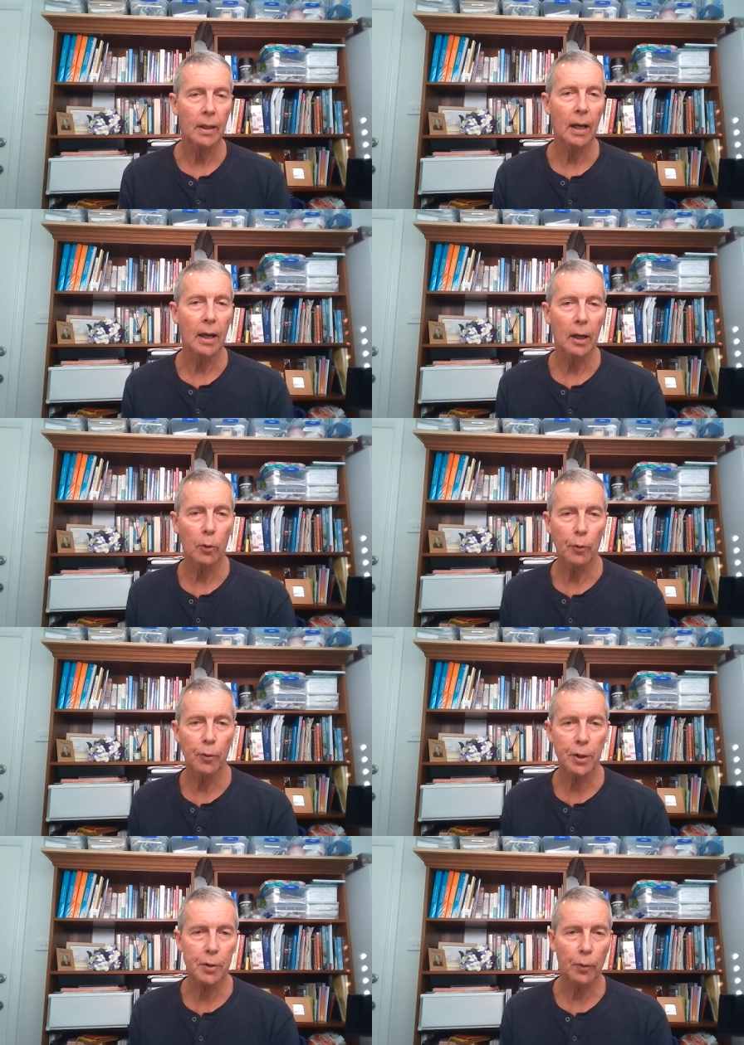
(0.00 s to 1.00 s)
Well,
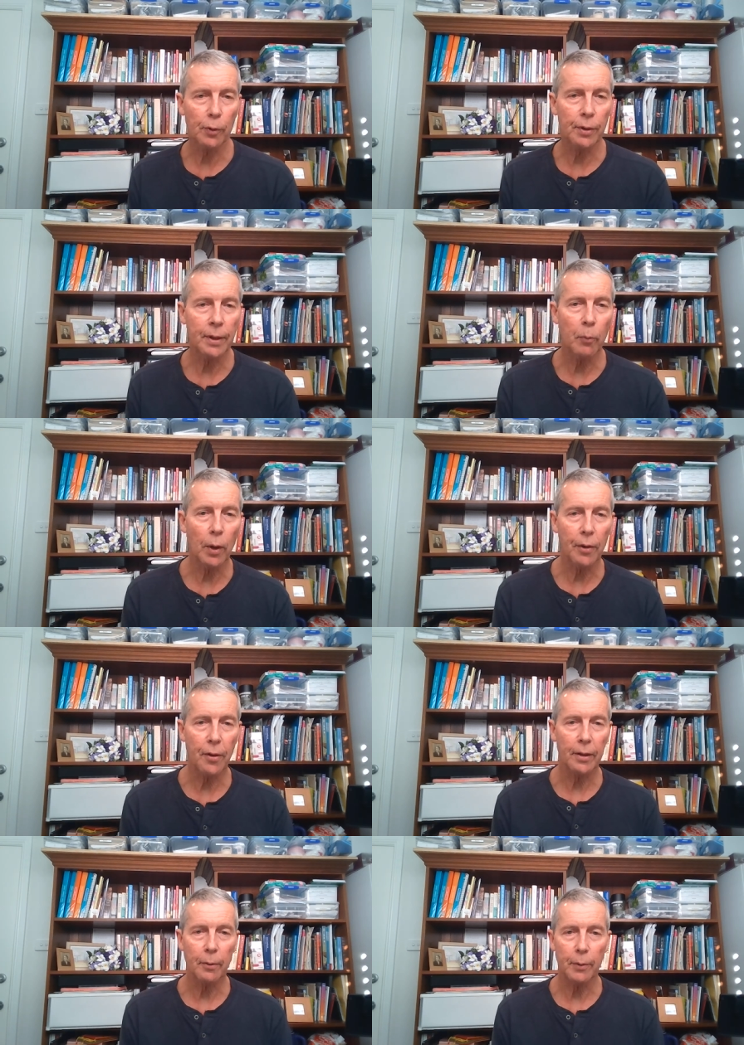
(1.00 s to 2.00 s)
first of all, the number one
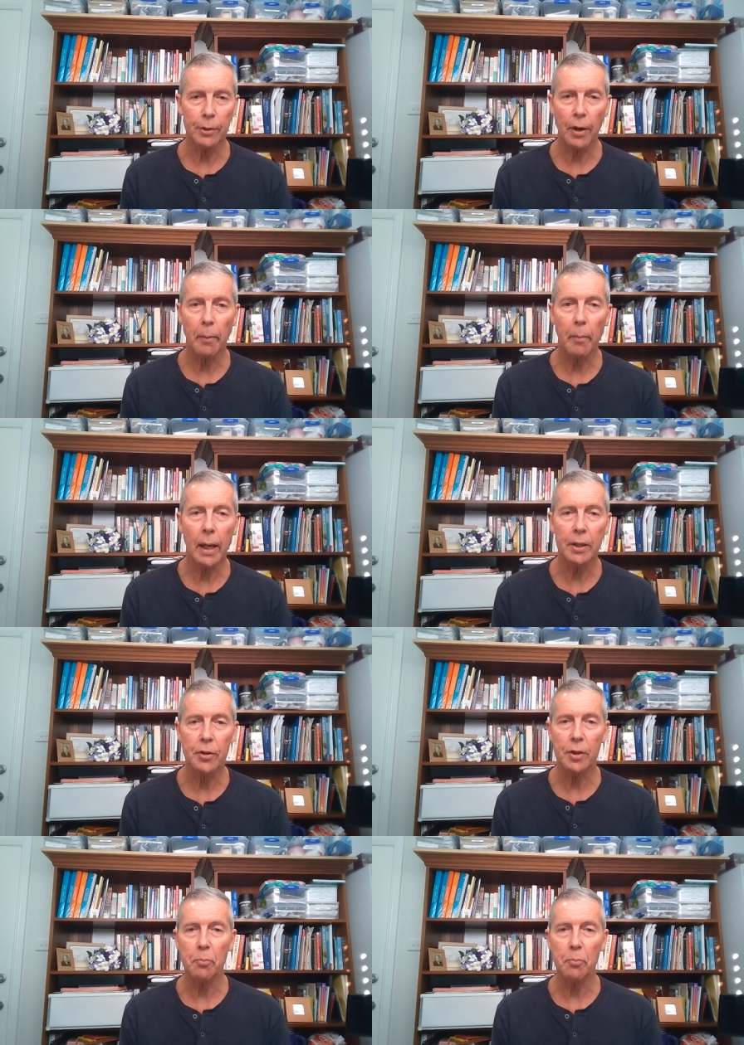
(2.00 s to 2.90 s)
thing that we're trying to manage is